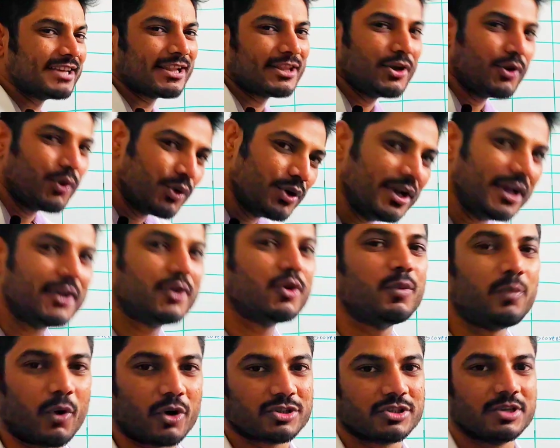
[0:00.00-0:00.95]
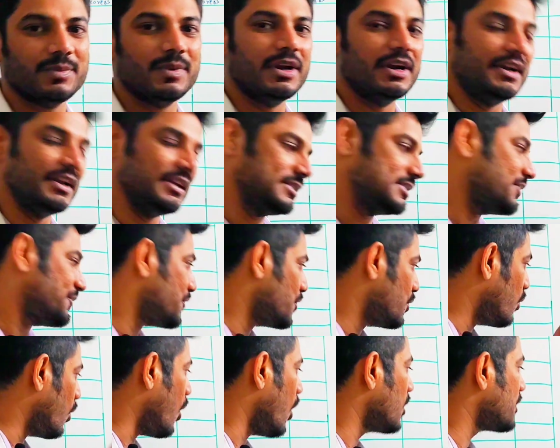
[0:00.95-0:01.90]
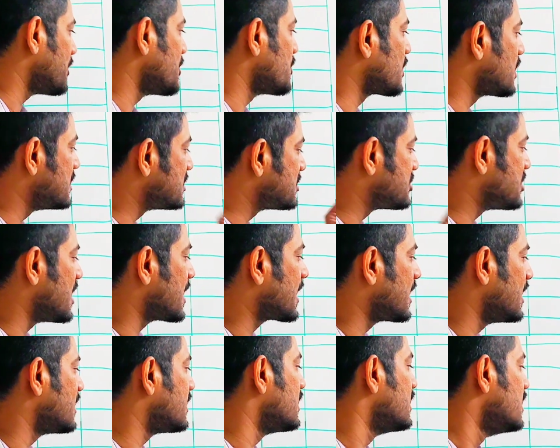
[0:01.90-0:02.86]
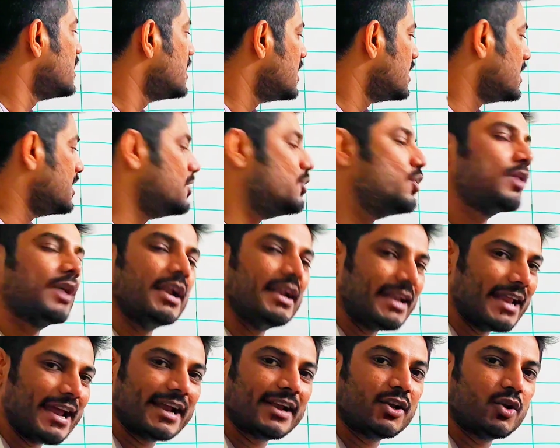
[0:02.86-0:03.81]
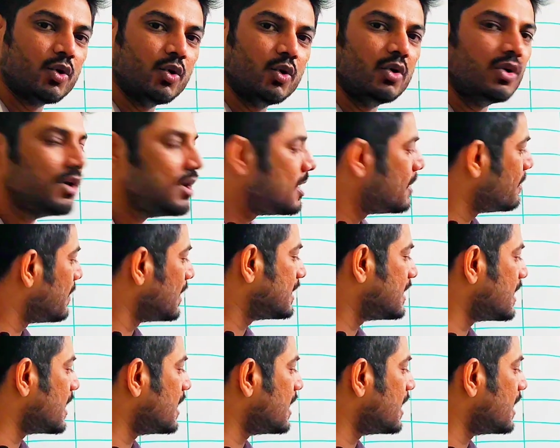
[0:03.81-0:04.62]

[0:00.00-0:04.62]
are the only 2 possibilities. If you want, you can check it. You can take 2, but then